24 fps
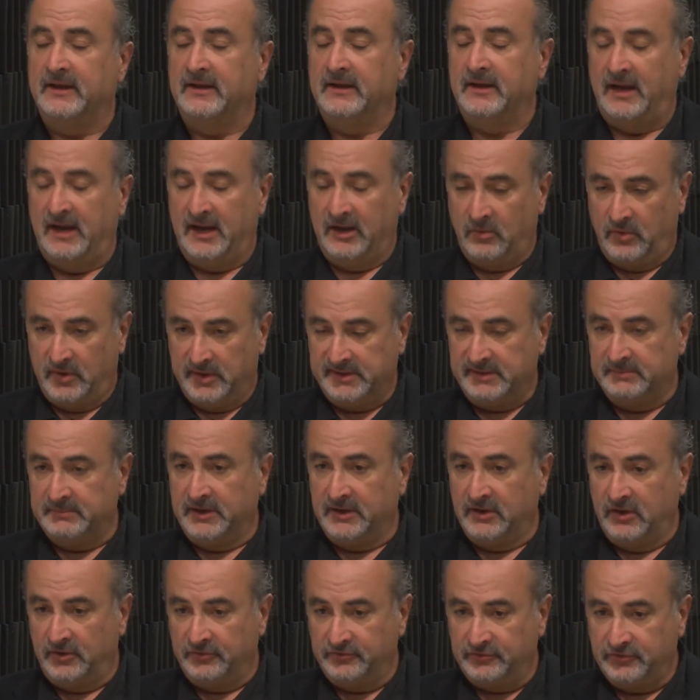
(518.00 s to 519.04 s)
I was, and my
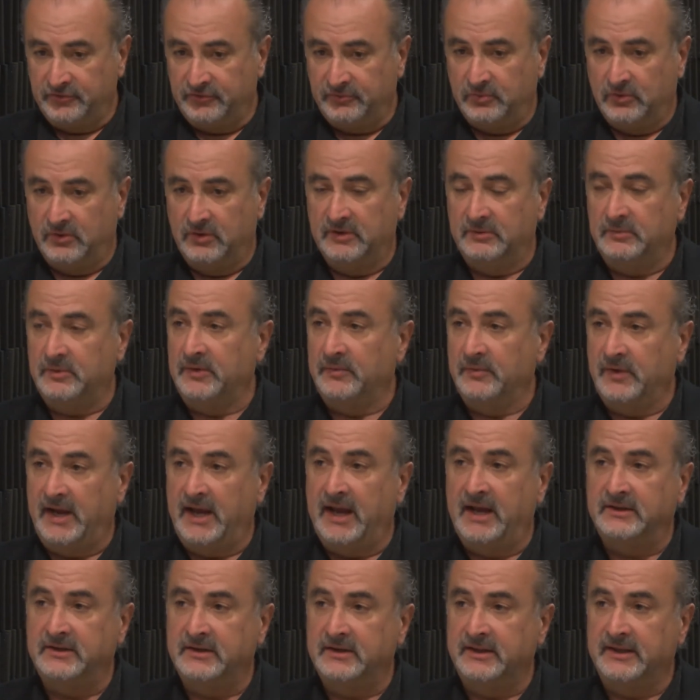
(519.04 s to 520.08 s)
officers were, and we
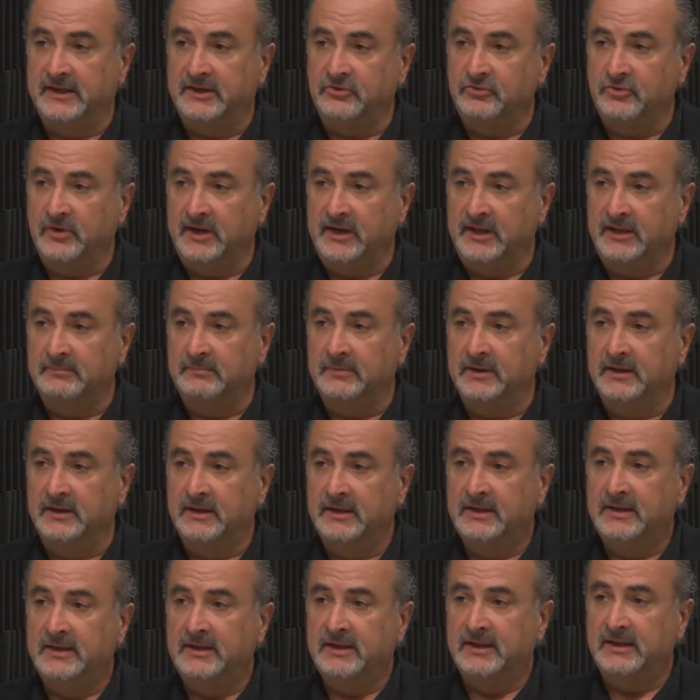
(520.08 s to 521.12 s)
reacted to that training, but
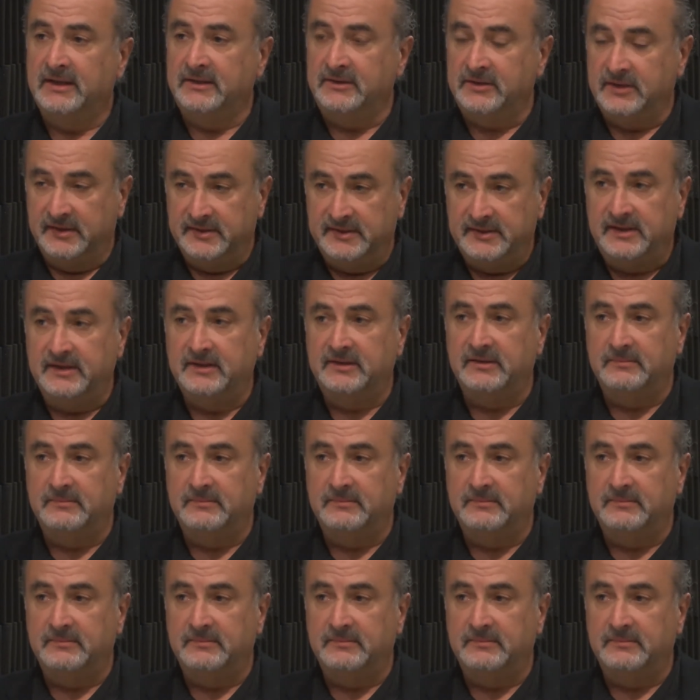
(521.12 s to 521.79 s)
it does get